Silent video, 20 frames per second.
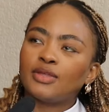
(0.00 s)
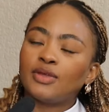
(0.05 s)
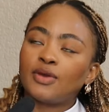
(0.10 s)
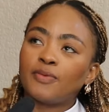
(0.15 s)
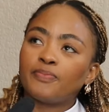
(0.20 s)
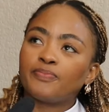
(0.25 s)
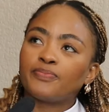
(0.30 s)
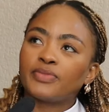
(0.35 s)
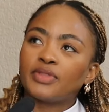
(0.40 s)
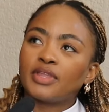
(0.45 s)

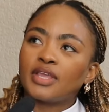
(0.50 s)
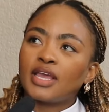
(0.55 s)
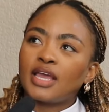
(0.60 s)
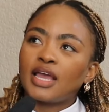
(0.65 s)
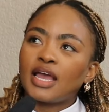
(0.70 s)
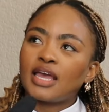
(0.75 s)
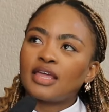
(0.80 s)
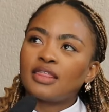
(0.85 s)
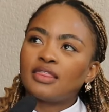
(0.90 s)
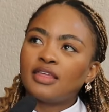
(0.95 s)
yeah
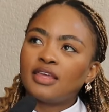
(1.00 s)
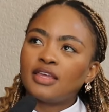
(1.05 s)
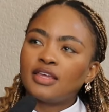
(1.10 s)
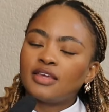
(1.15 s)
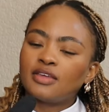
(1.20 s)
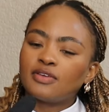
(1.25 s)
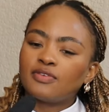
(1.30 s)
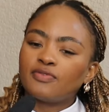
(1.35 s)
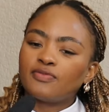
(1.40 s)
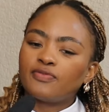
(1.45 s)
i
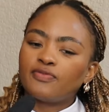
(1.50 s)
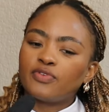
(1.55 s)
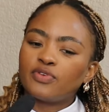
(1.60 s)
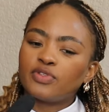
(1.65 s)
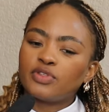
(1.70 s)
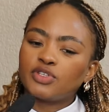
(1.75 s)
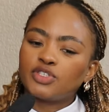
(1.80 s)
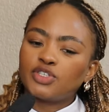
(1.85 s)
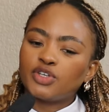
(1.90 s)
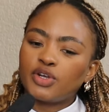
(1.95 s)
think for
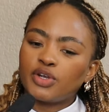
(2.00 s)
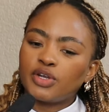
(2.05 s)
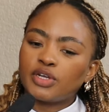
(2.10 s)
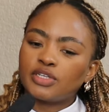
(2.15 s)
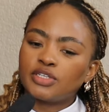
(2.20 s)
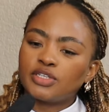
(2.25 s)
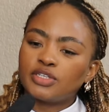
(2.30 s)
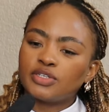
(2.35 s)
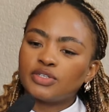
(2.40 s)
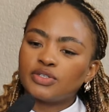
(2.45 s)
the
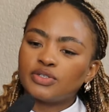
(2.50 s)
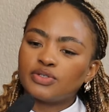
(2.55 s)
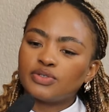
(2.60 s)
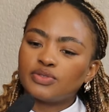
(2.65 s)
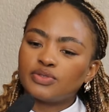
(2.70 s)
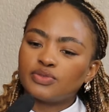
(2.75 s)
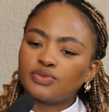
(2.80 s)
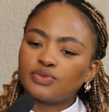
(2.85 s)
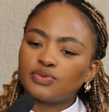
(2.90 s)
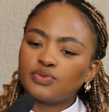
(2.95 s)
church
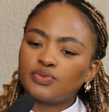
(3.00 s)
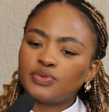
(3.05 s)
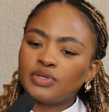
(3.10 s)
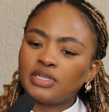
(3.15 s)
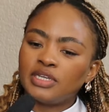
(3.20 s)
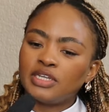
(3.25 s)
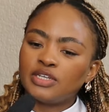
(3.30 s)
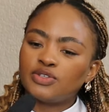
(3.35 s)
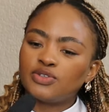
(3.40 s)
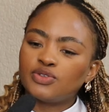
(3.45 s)
we
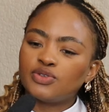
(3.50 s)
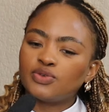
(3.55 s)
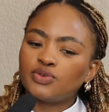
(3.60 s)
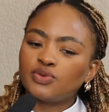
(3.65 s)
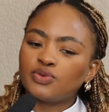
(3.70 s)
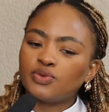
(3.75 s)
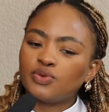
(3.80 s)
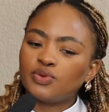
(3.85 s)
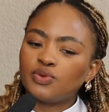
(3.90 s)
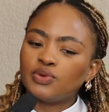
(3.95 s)
need
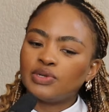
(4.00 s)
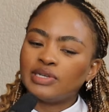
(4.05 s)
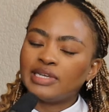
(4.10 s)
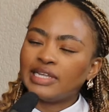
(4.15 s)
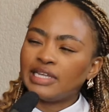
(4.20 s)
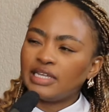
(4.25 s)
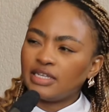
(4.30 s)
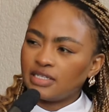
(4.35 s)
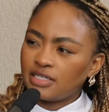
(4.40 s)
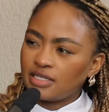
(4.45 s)
to
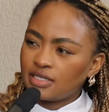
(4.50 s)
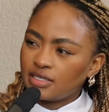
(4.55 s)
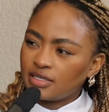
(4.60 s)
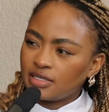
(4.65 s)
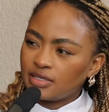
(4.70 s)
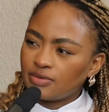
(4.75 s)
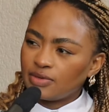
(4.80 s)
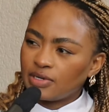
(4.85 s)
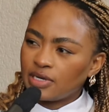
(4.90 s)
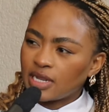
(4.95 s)
lead
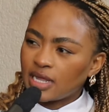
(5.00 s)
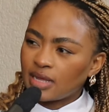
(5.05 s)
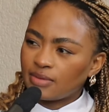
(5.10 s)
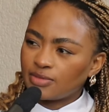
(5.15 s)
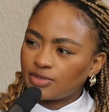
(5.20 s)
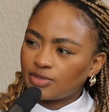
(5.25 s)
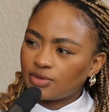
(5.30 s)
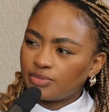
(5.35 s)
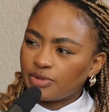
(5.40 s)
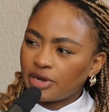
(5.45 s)
when it
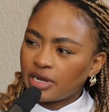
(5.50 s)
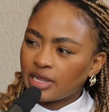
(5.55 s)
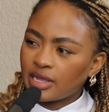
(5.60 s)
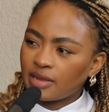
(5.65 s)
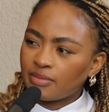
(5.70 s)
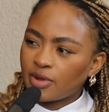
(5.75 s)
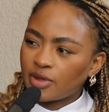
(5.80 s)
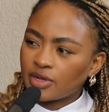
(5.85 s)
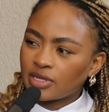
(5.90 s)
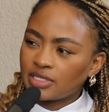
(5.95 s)
comes to branding
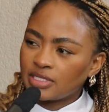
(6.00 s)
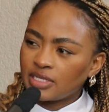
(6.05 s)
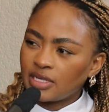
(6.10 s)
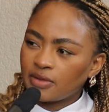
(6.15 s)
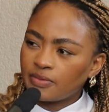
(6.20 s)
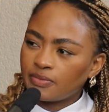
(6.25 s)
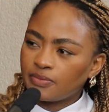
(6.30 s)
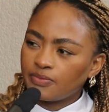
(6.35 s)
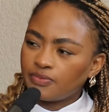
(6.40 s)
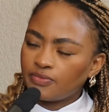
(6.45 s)
and marketing
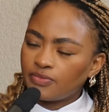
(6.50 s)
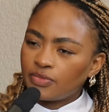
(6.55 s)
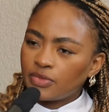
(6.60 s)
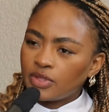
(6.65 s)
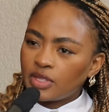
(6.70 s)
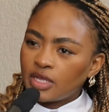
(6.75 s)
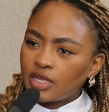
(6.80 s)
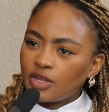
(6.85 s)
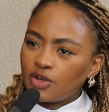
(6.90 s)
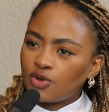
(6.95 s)
yeah
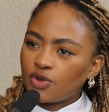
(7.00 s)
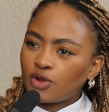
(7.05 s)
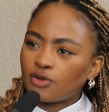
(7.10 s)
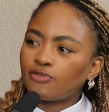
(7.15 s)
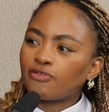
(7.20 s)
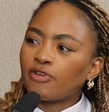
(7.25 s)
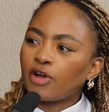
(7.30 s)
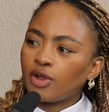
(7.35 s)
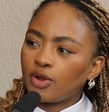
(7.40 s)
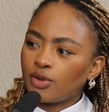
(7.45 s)
not
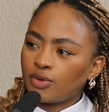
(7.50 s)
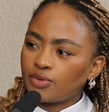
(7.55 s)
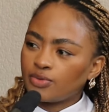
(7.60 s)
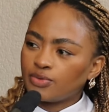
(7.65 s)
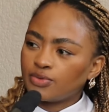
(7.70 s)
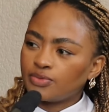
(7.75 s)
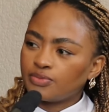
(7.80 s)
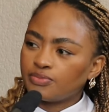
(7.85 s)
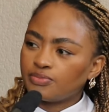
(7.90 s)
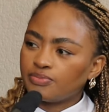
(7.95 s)

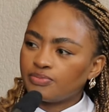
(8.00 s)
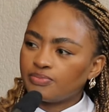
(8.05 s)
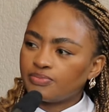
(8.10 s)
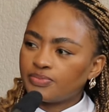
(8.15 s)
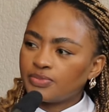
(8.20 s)
follow hmm.